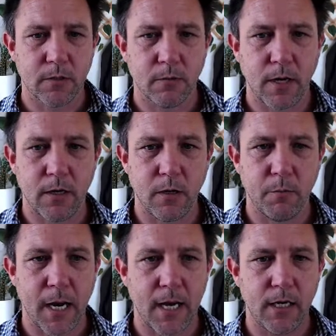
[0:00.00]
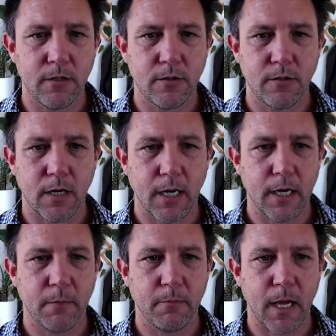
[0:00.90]
to our new page,
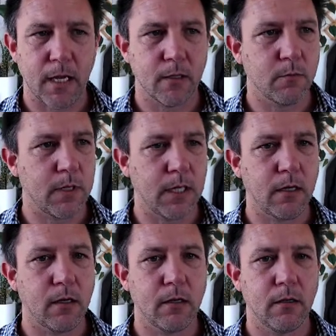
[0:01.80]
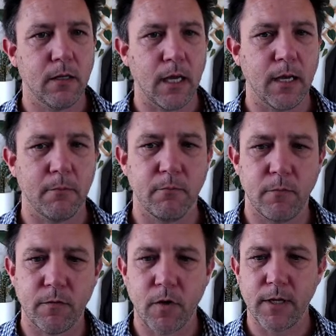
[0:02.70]
and
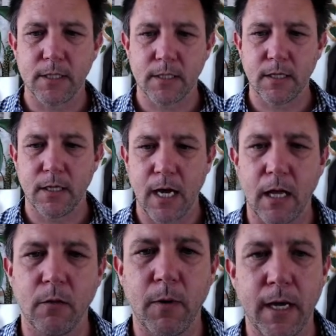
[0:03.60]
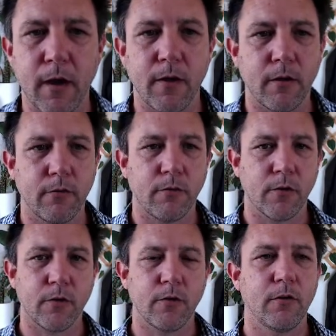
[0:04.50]
we've got this colorway going
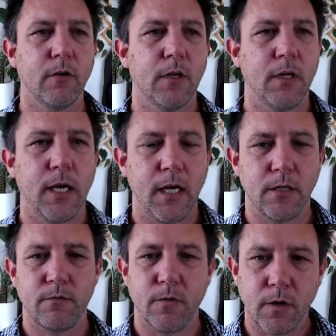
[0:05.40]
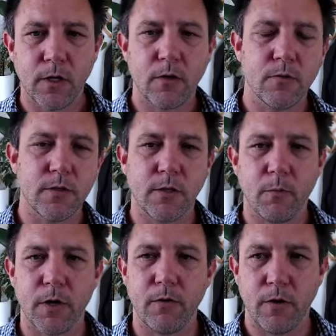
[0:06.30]
through each vertical. So
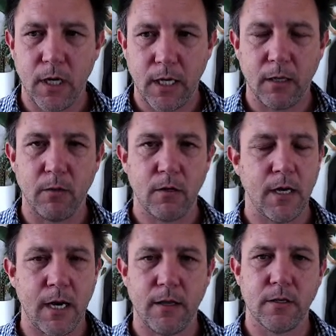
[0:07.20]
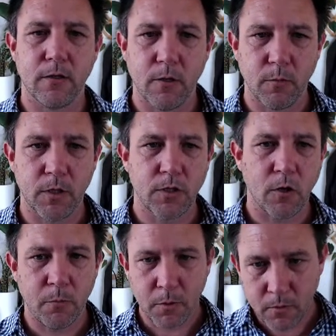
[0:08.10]
when you're in anything to do with a
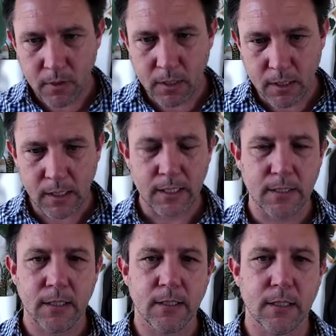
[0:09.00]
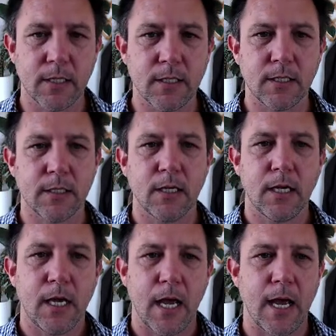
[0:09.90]
shop, it clicks into this
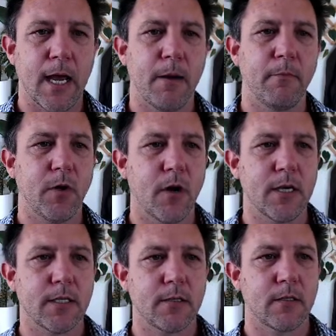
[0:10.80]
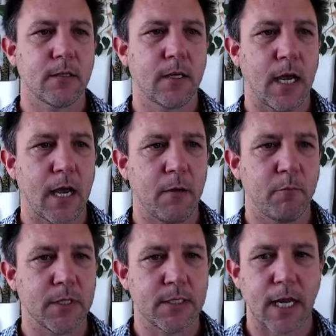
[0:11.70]
nice
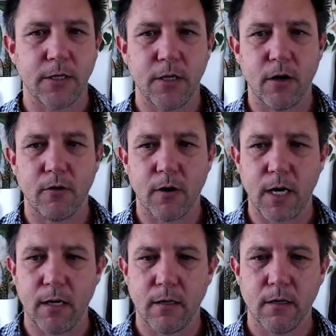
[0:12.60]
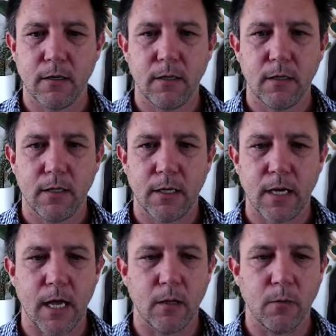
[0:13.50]
pistachio green
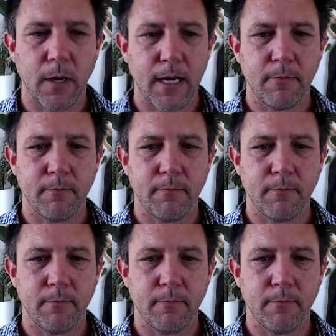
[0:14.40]
colorway.